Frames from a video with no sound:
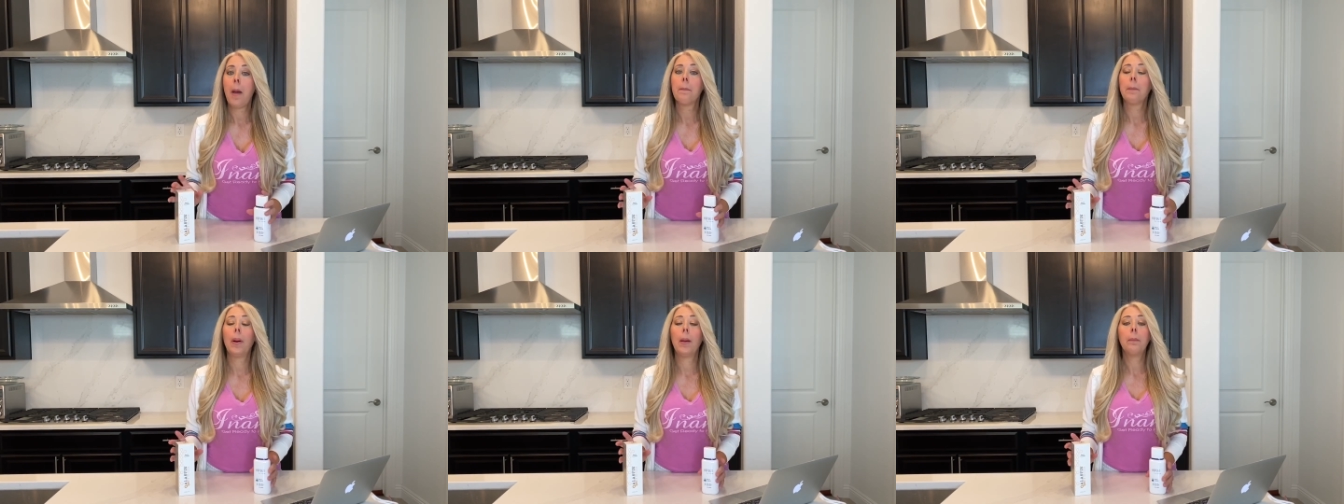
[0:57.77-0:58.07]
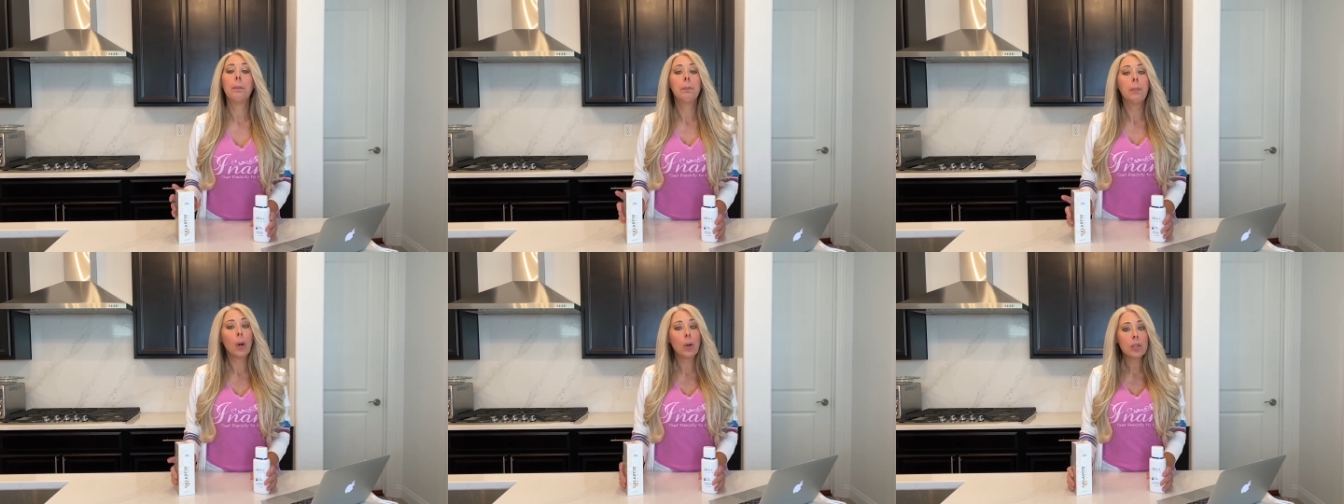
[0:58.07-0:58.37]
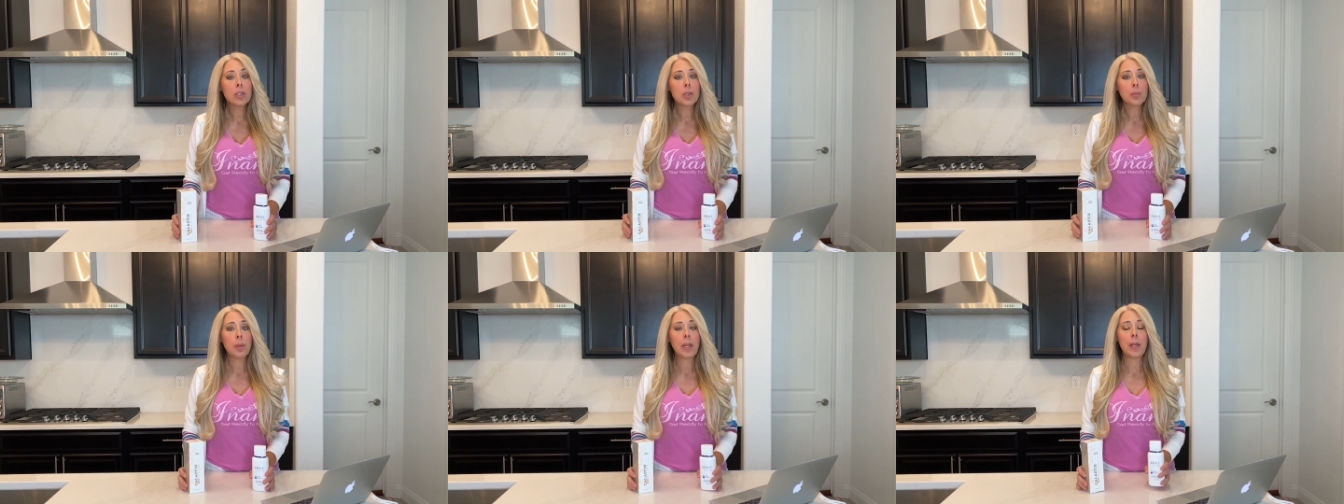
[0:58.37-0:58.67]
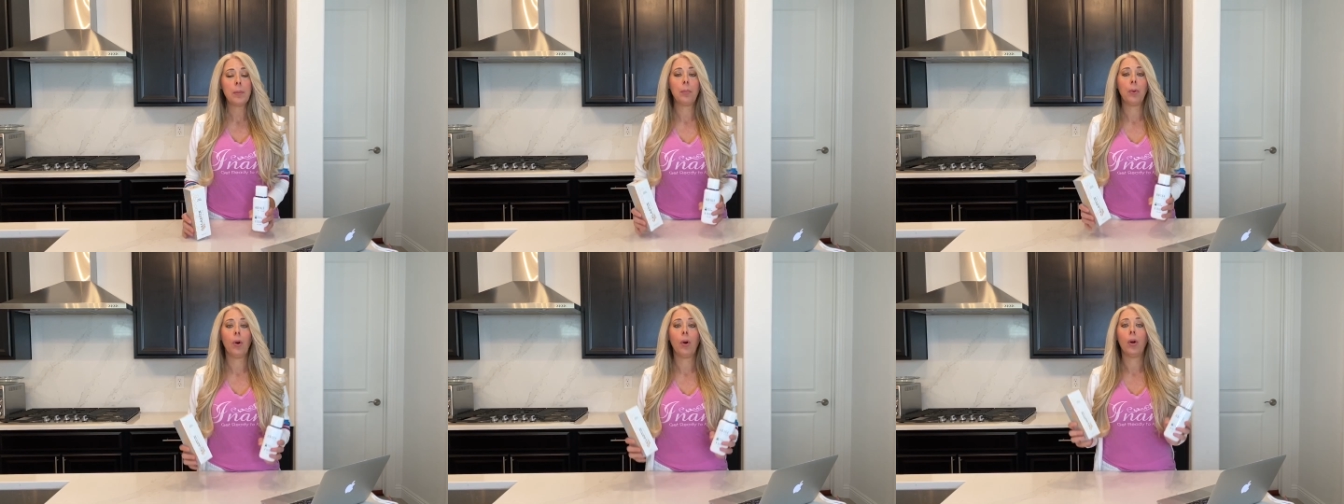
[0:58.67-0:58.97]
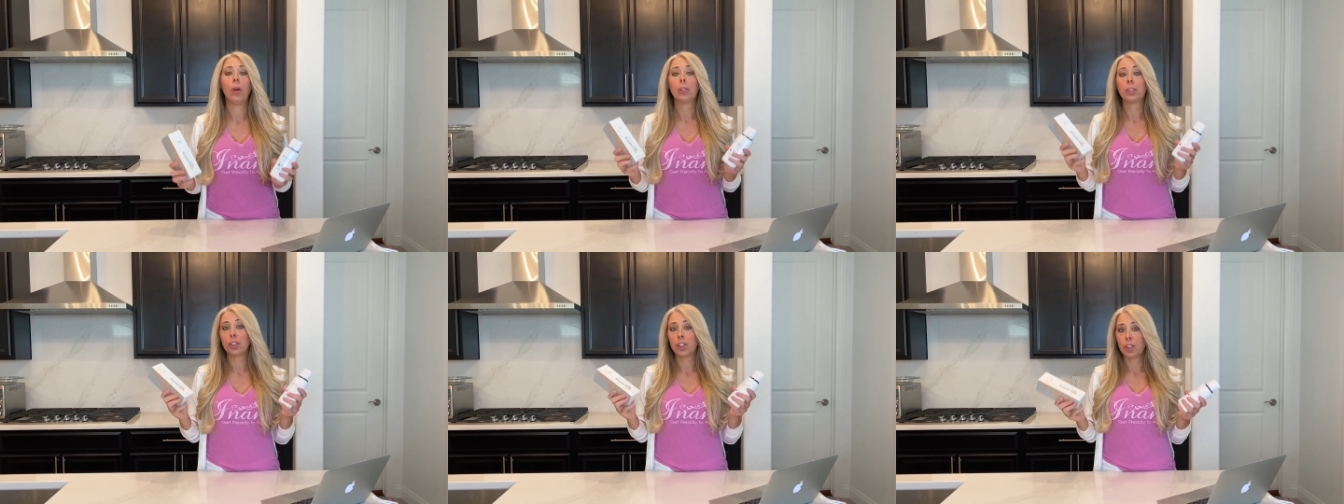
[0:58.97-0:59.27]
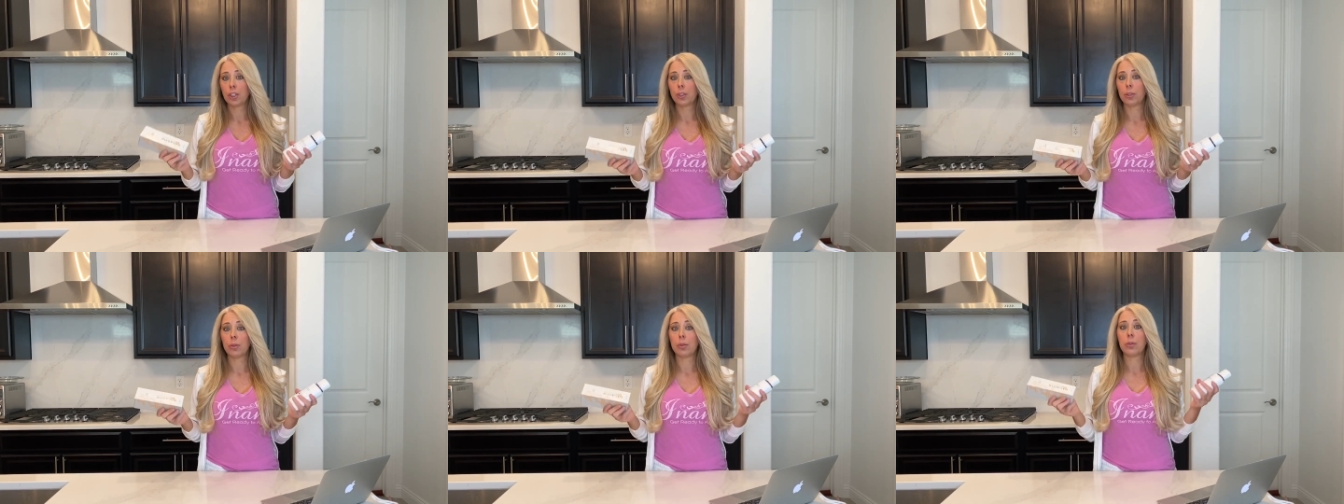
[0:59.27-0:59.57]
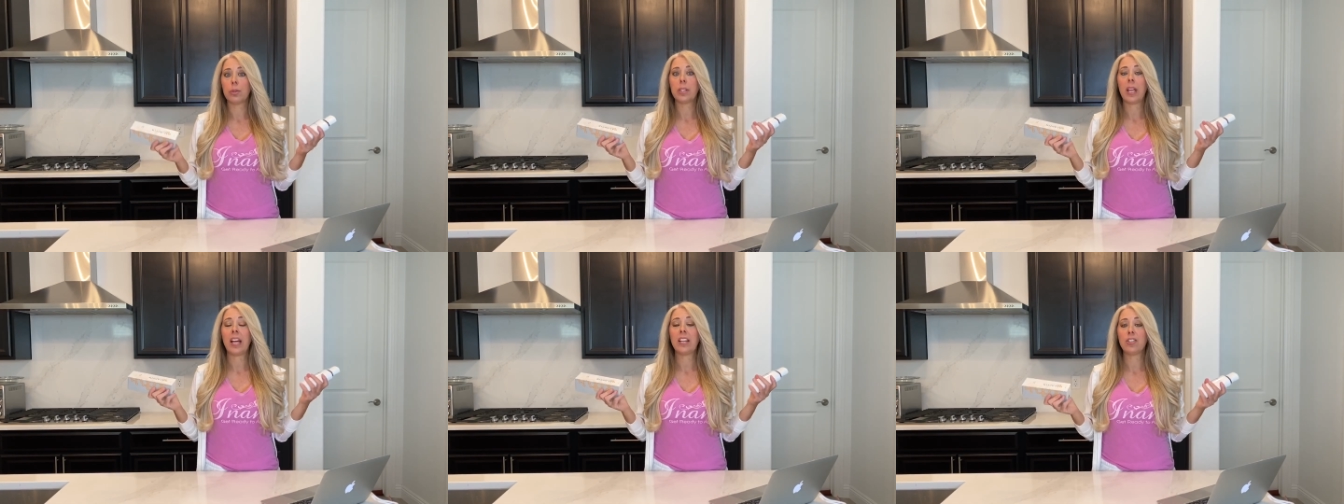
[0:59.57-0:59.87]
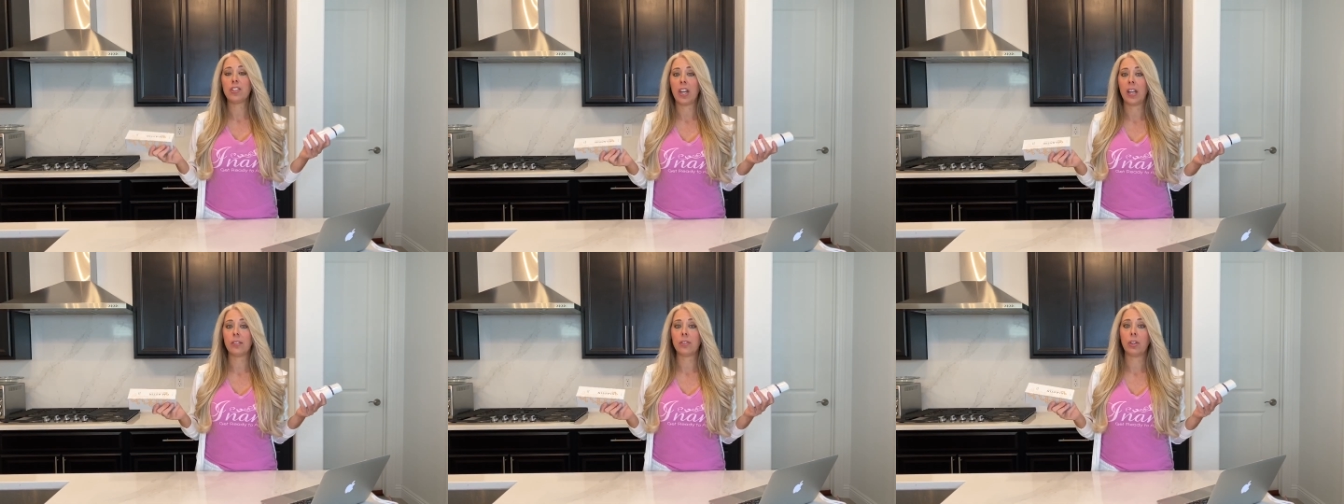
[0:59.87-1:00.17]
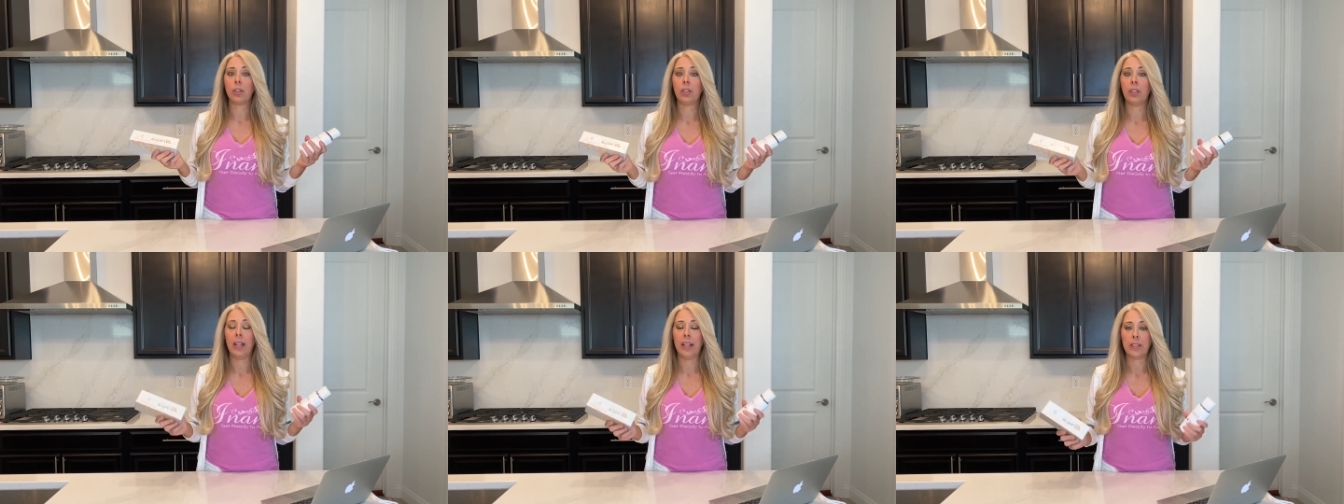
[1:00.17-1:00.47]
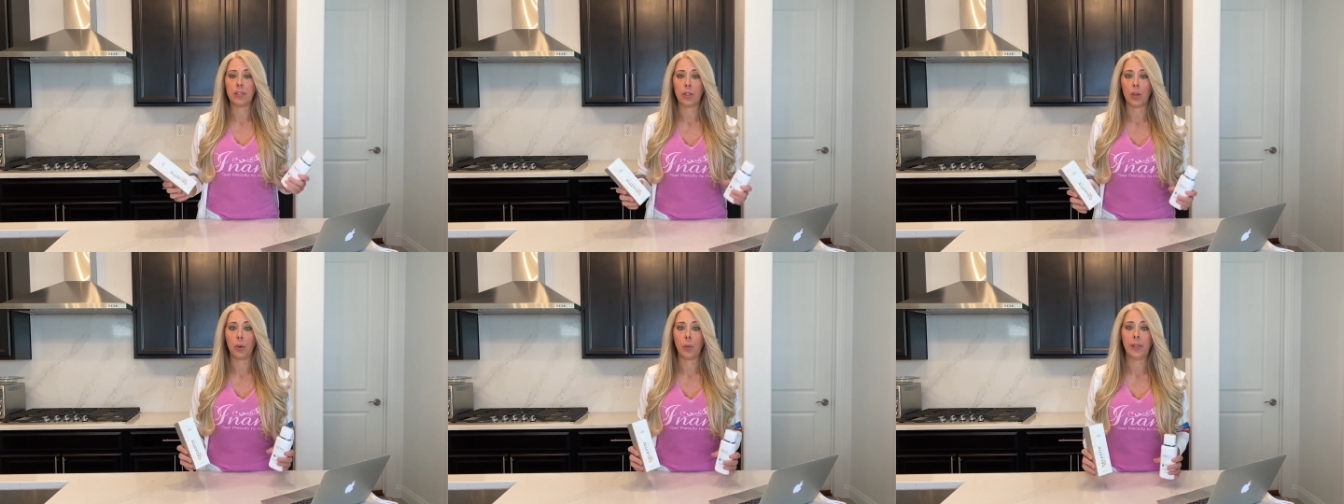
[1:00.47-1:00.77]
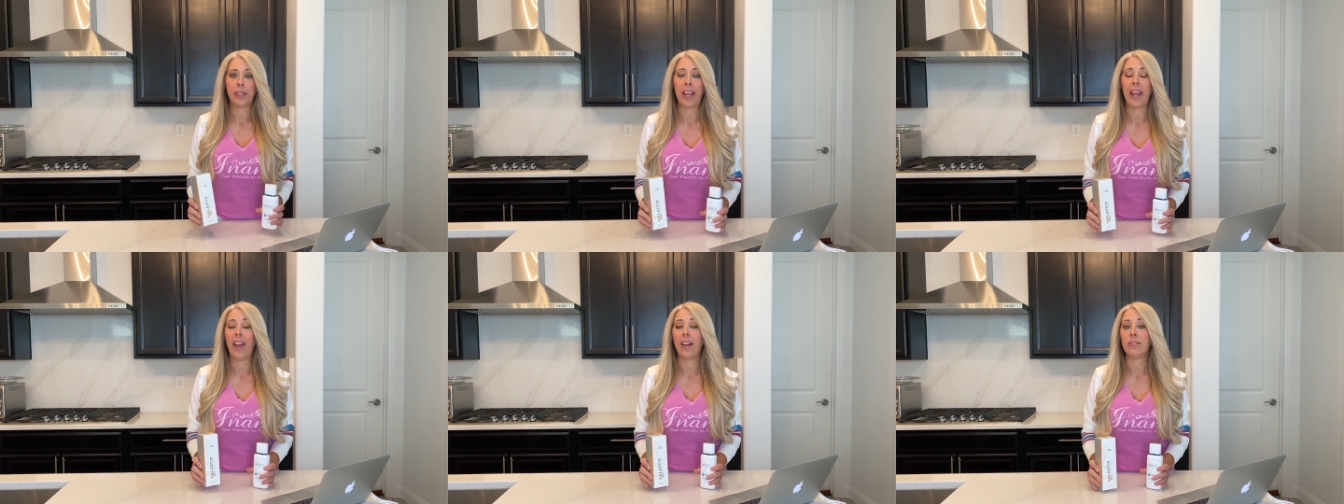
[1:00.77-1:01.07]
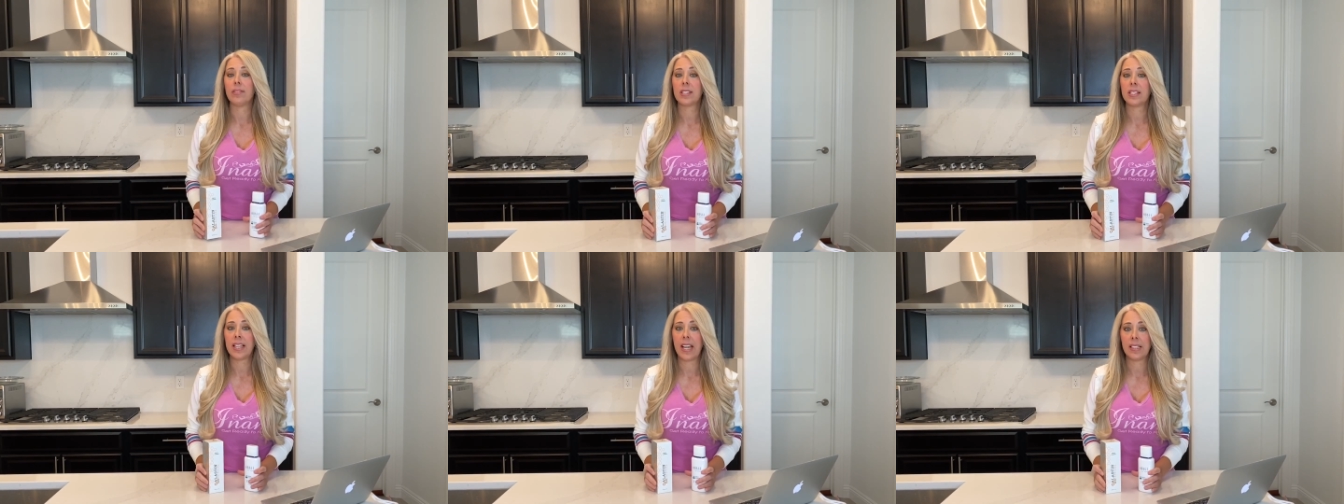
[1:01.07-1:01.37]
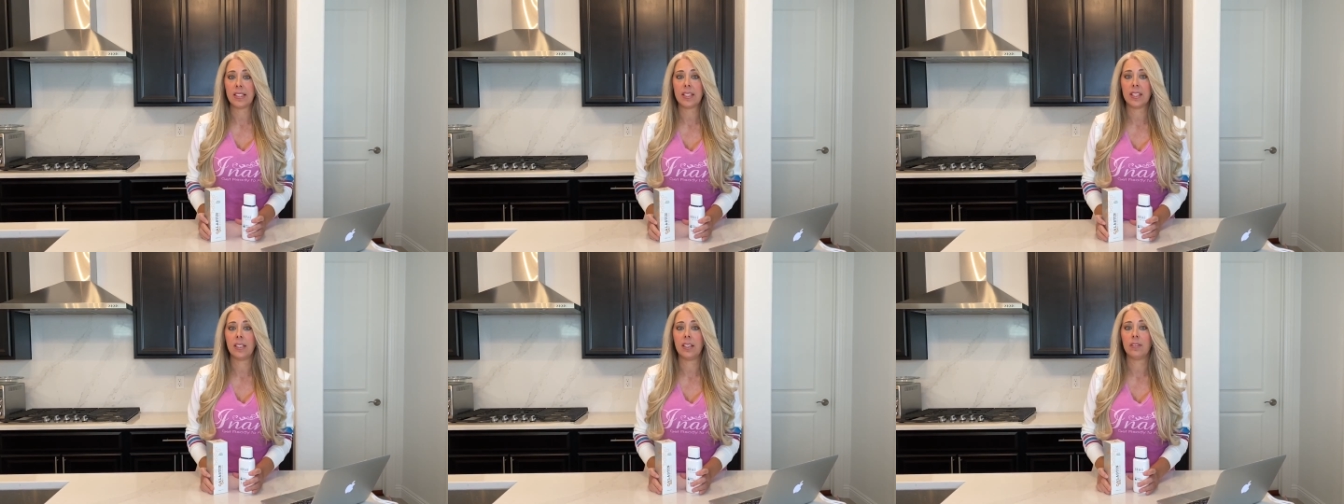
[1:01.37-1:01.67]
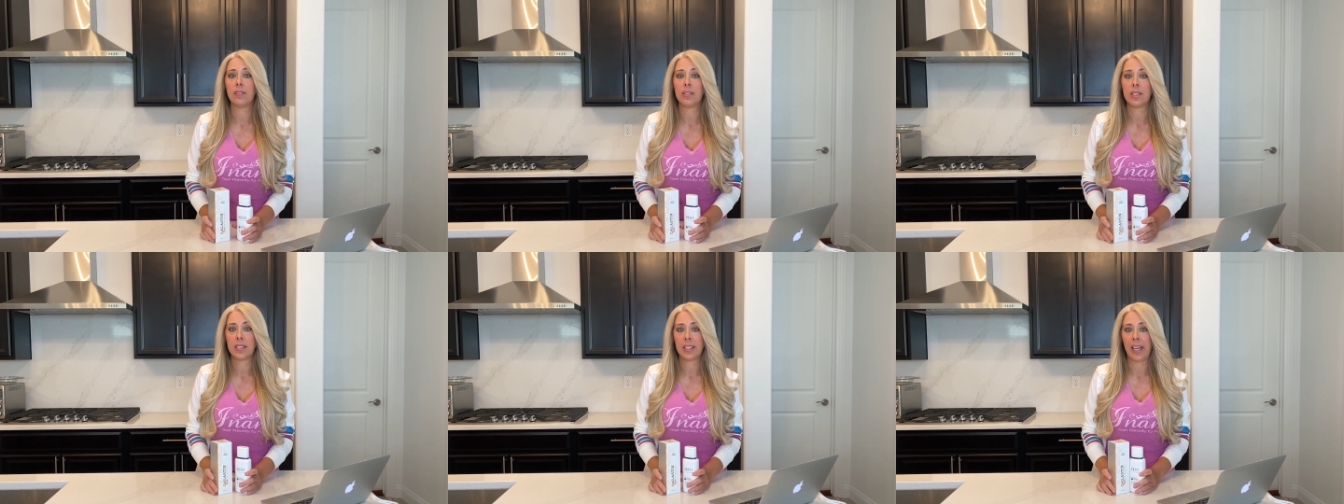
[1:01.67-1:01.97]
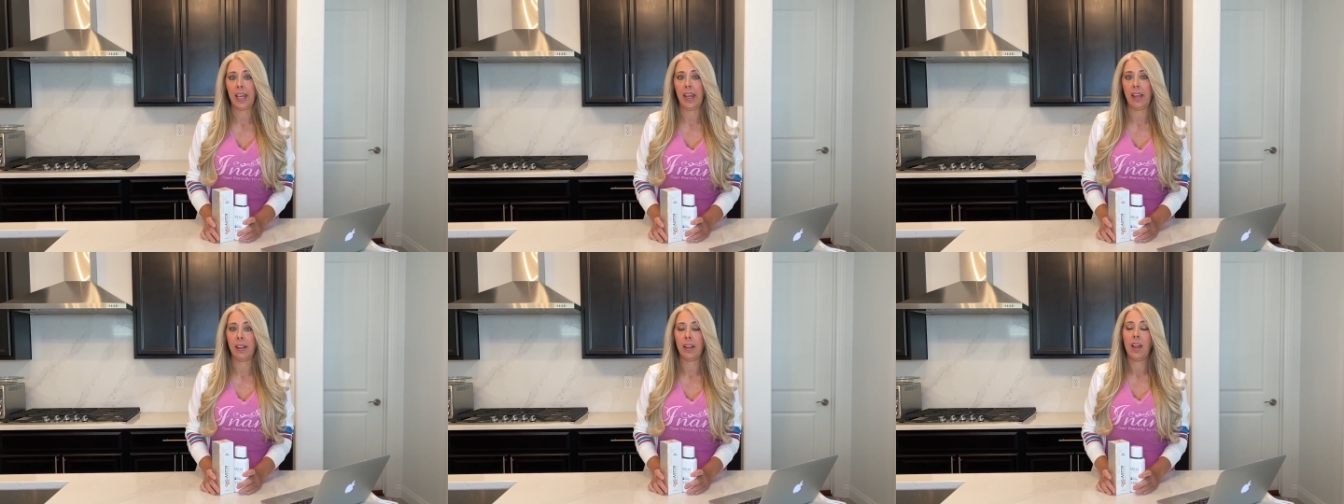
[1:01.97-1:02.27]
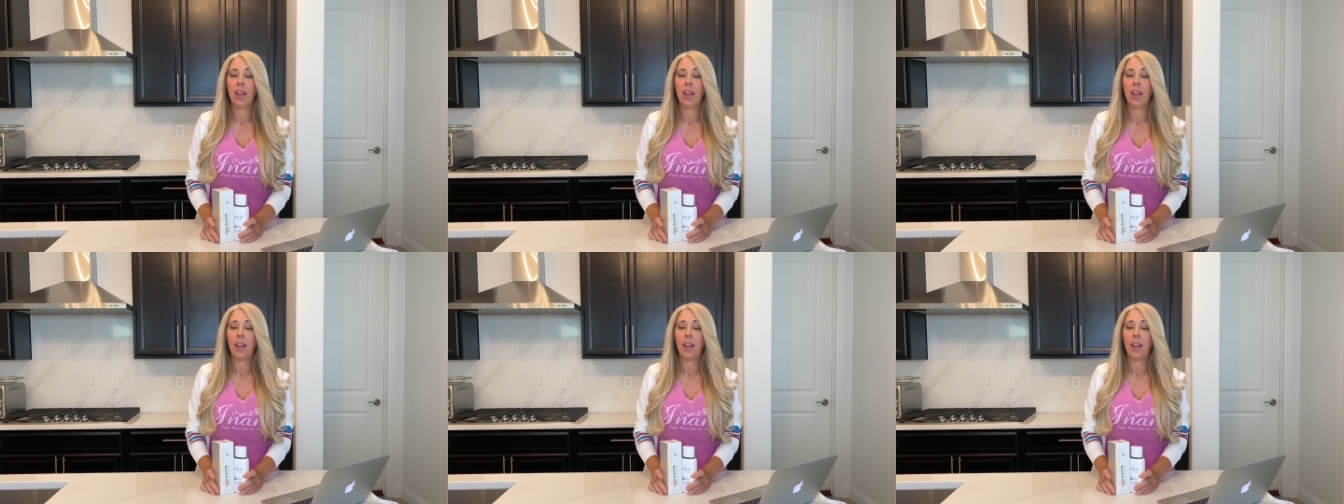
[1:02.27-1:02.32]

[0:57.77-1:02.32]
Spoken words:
but most people choose a gentle cleanser when they have sensitive skin.